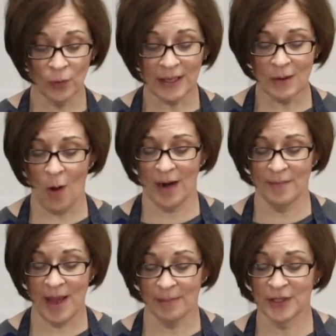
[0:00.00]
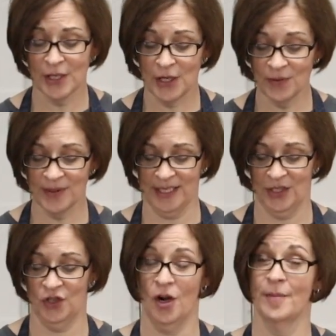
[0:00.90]
really want to be able to use
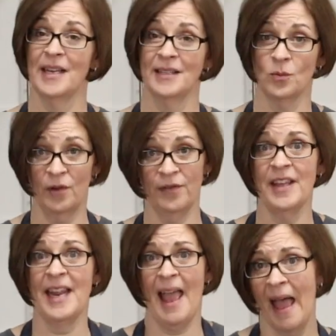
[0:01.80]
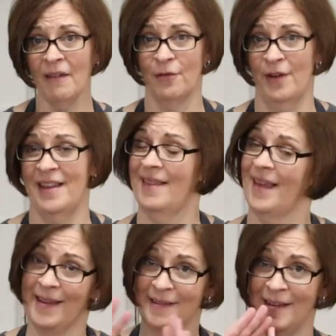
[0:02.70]
this jar because it will fit
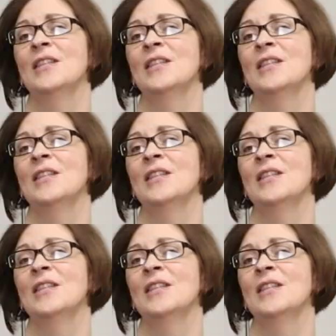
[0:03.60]
everything.